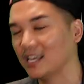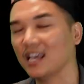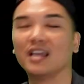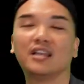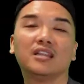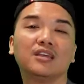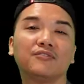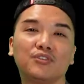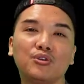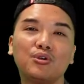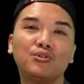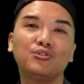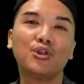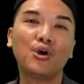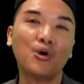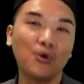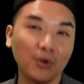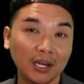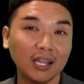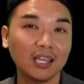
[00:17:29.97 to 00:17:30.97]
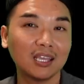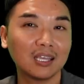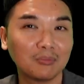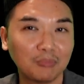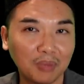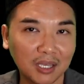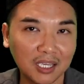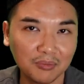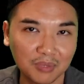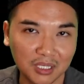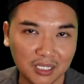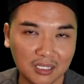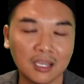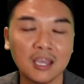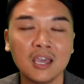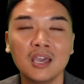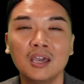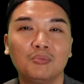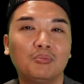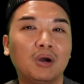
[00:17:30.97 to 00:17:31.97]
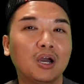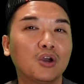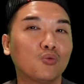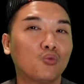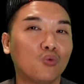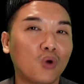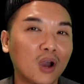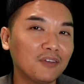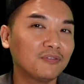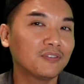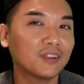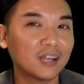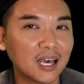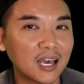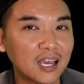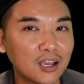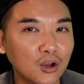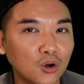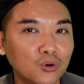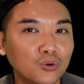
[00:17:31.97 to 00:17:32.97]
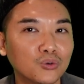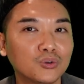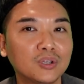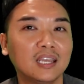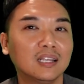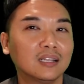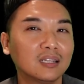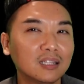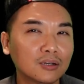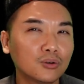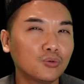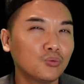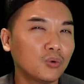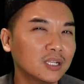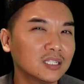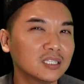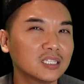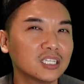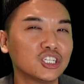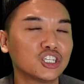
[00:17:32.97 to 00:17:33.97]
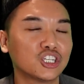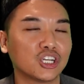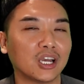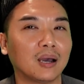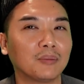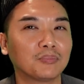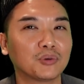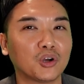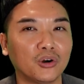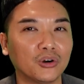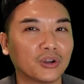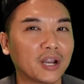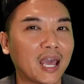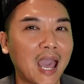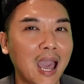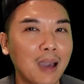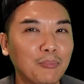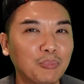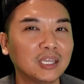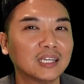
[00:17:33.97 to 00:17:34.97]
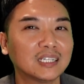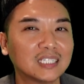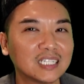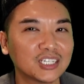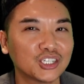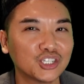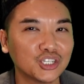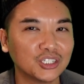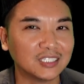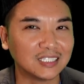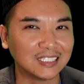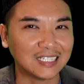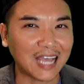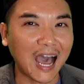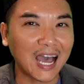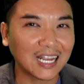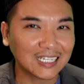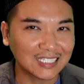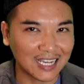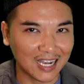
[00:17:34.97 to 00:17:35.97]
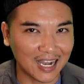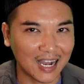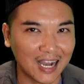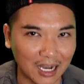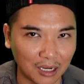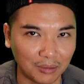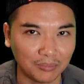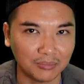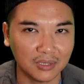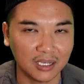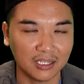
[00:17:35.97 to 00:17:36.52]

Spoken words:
And if you know a naked baby, my wife and I own a little onesie shop called happyedition.com,